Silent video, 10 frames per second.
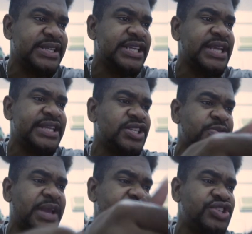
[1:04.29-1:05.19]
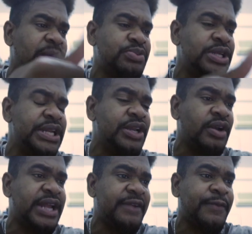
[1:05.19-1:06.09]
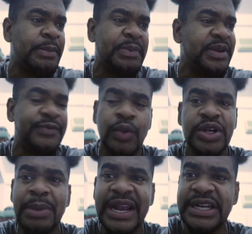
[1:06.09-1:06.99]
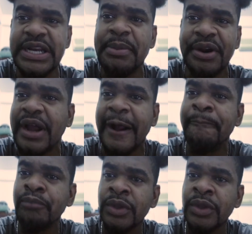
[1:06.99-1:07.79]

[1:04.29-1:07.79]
I suspect I should have put the link on that for people if you want to buy that in America.